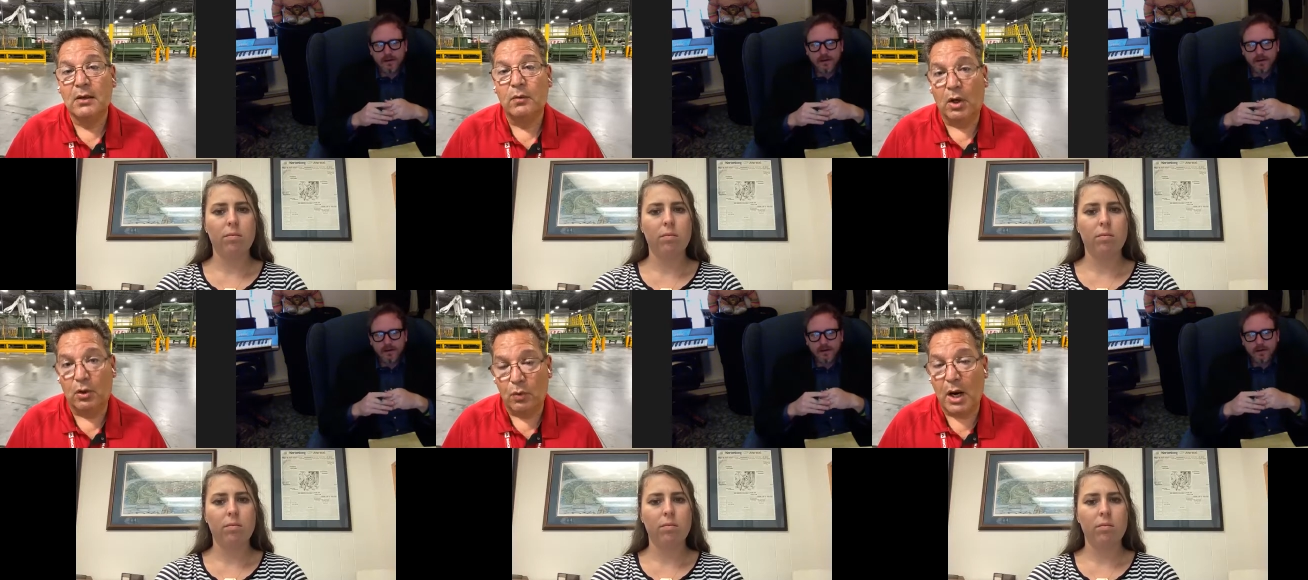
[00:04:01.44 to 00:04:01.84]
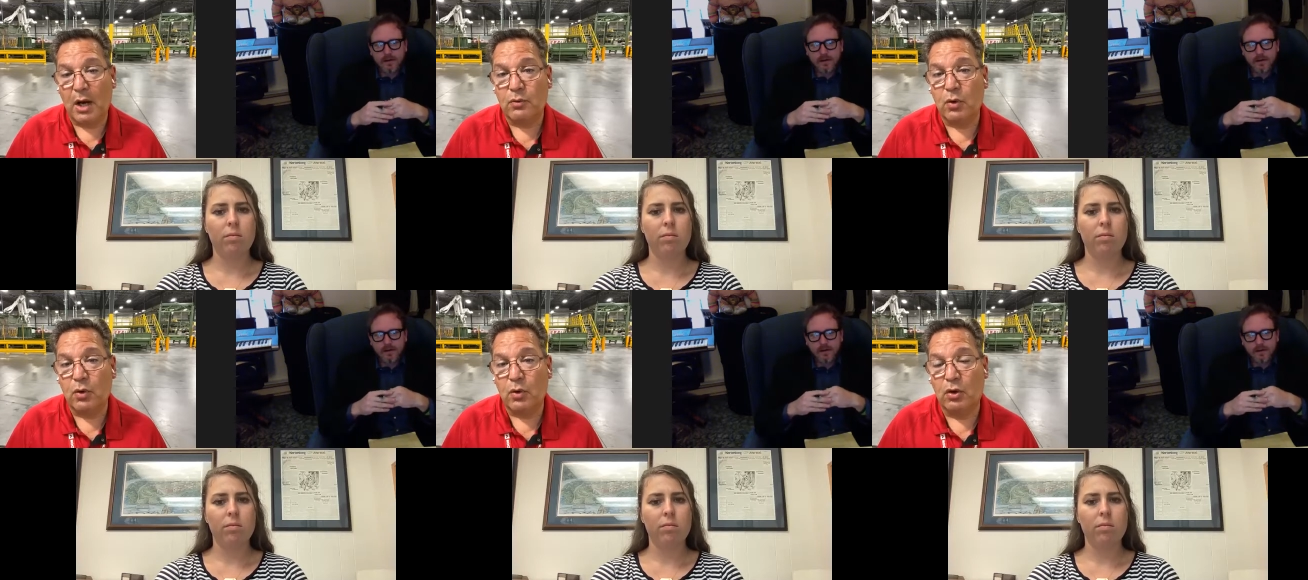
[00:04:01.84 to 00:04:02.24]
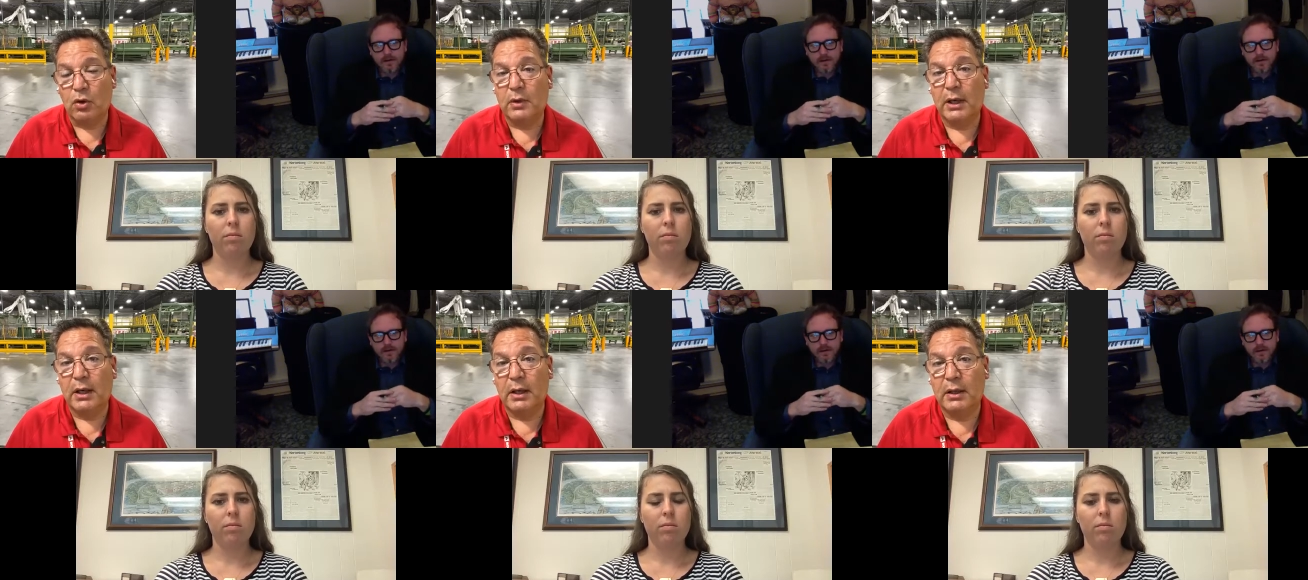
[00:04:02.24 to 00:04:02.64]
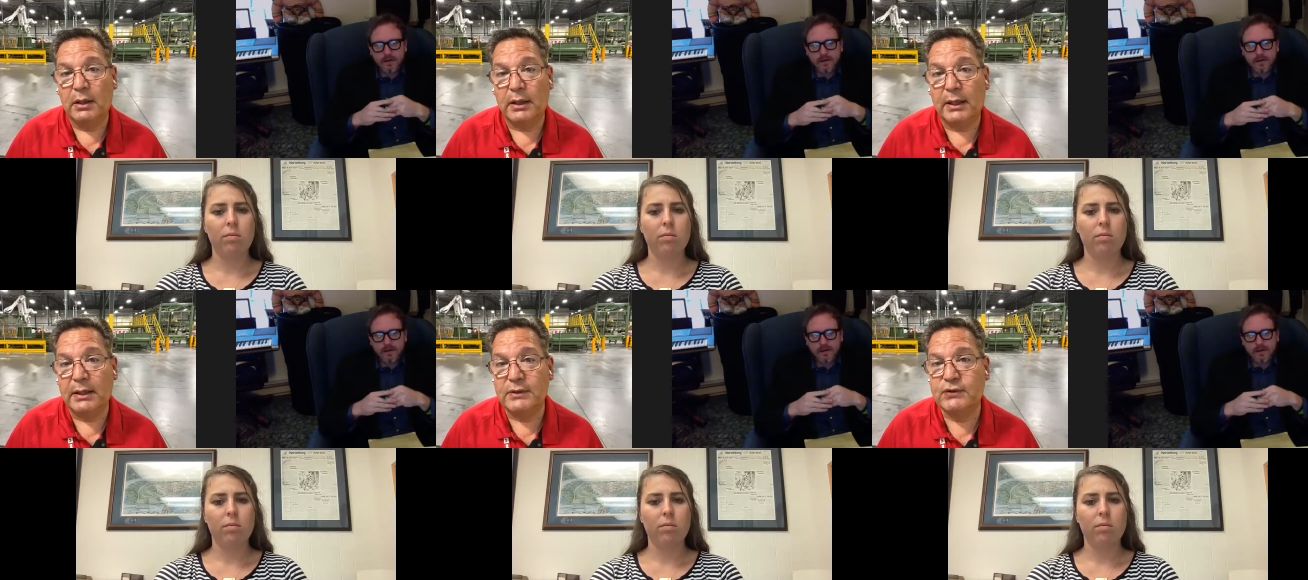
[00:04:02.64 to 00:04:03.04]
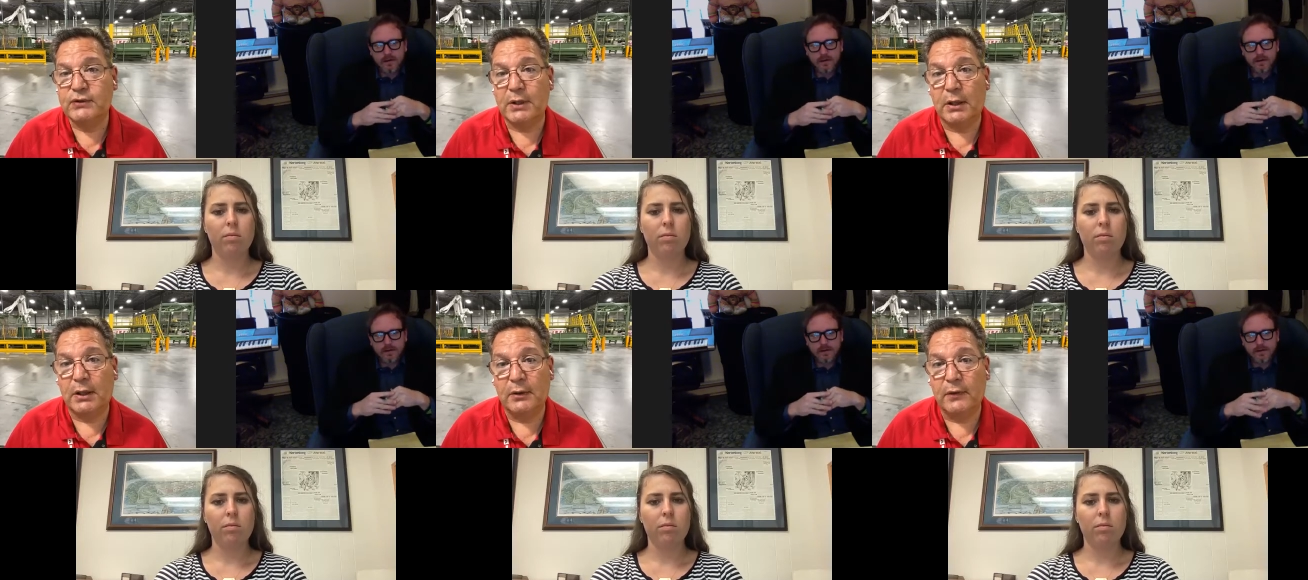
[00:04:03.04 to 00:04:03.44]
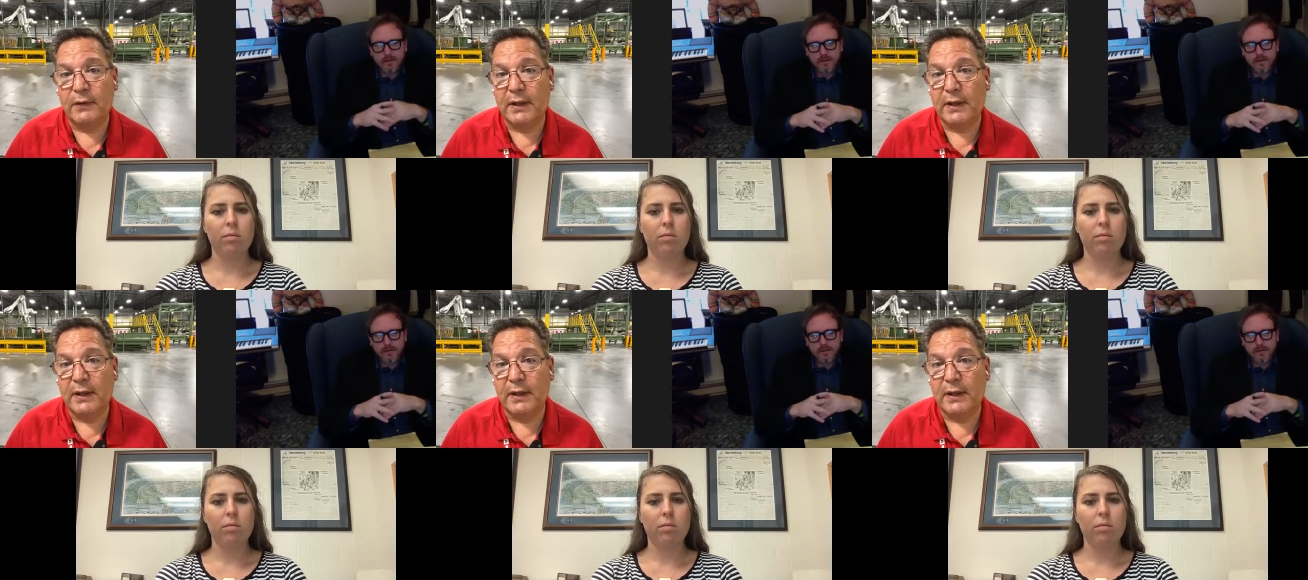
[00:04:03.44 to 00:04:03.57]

Speaker 1: Well, Rockwool uh, is uh,